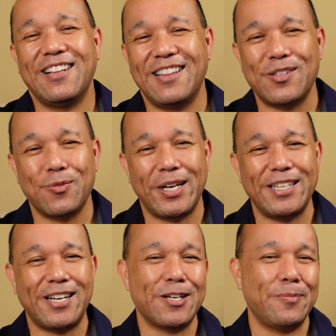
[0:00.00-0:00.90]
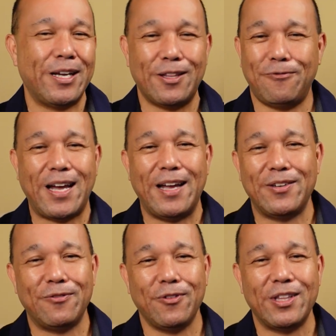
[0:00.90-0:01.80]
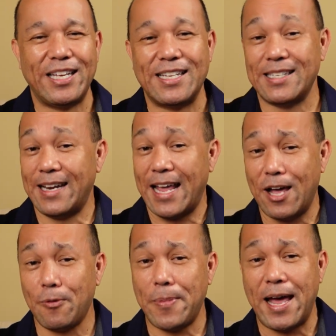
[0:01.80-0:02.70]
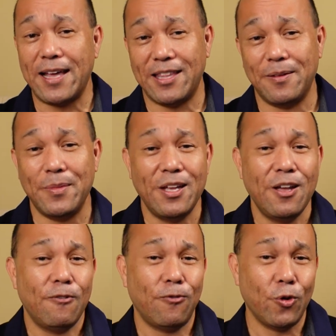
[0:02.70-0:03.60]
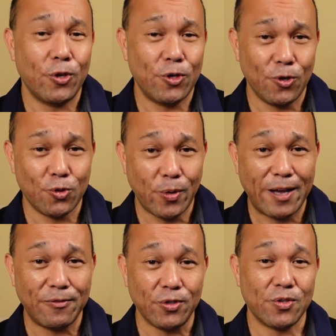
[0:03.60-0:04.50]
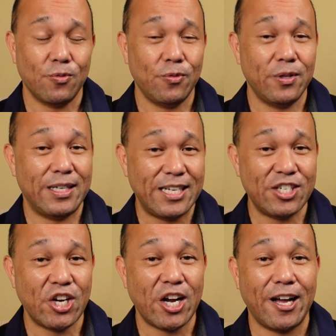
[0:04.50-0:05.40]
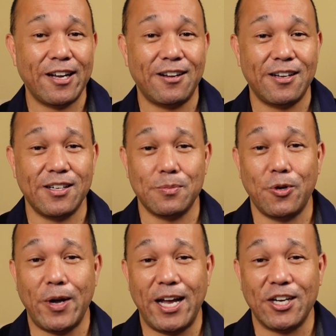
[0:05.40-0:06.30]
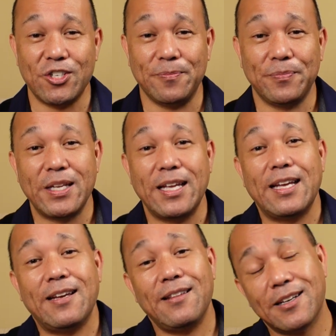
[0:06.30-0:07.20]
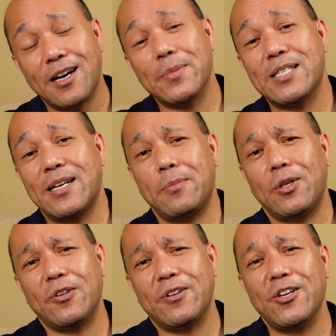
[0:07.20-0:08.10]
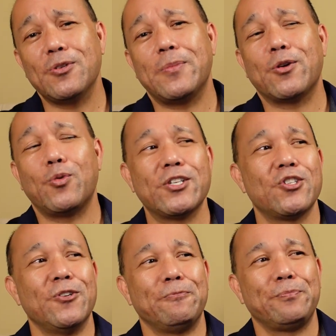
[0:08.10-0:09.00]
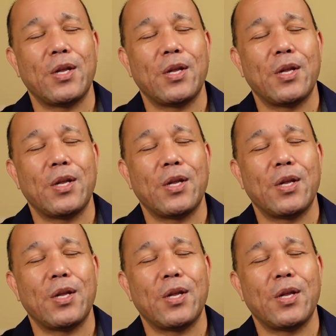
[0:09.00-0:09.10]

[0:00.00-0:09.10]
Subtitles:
That's what I talked about, the 5 different things and how to pack them for your travels with the DJI Osmo Action. In the comments down below, here's my question.